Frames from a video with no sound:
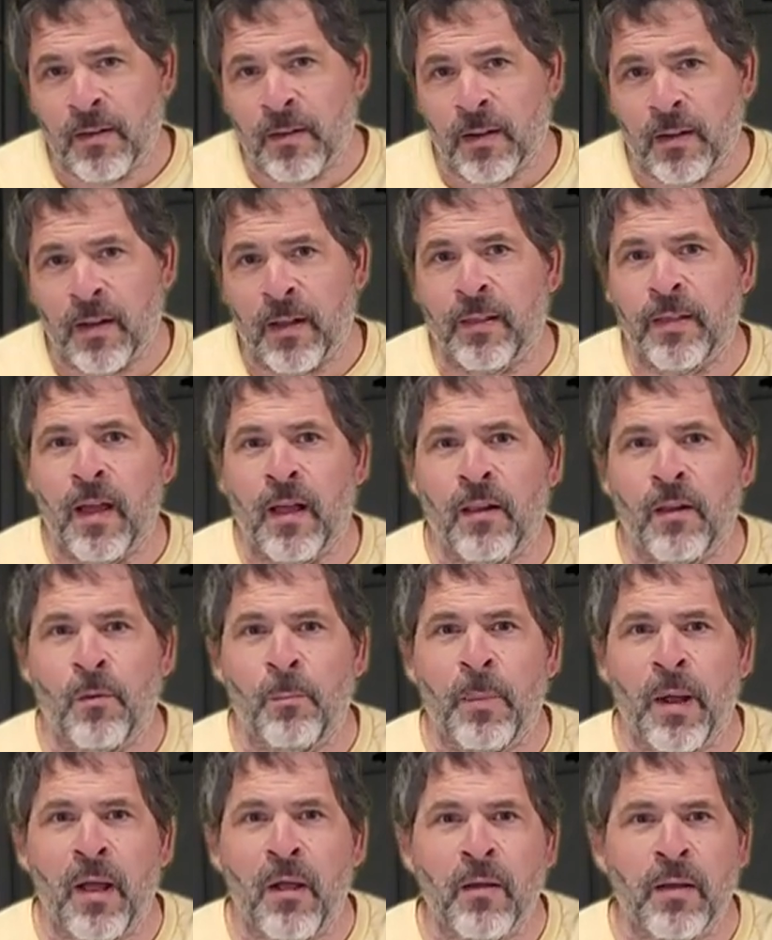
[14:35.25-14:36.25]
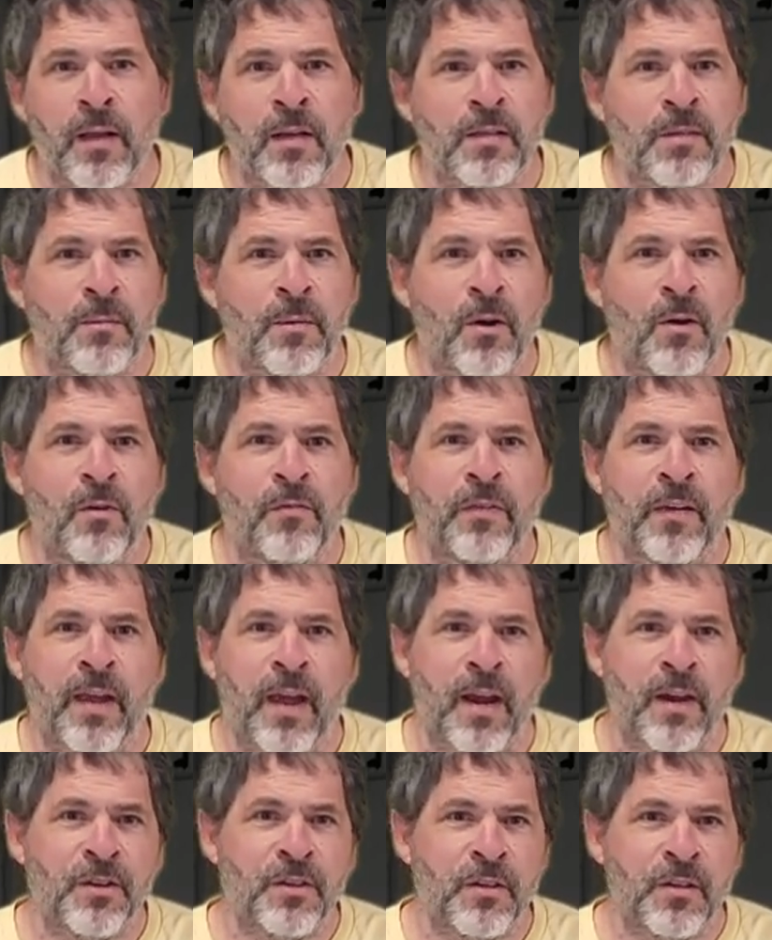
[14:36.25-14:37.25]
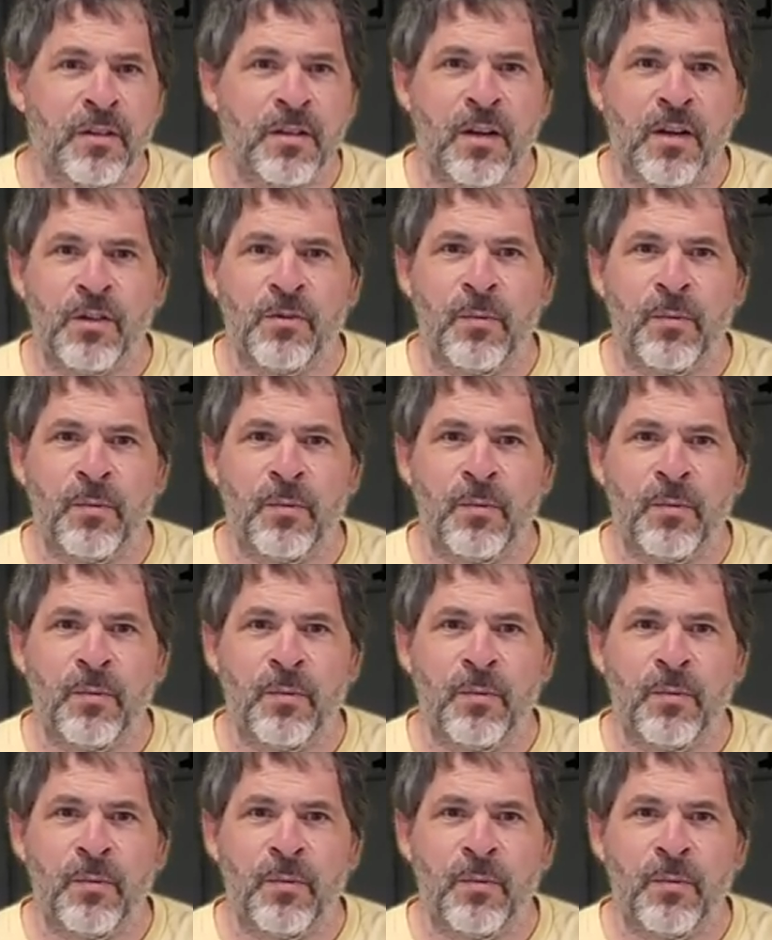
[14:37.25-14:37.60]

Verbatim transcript: click that little bell and get some notifications because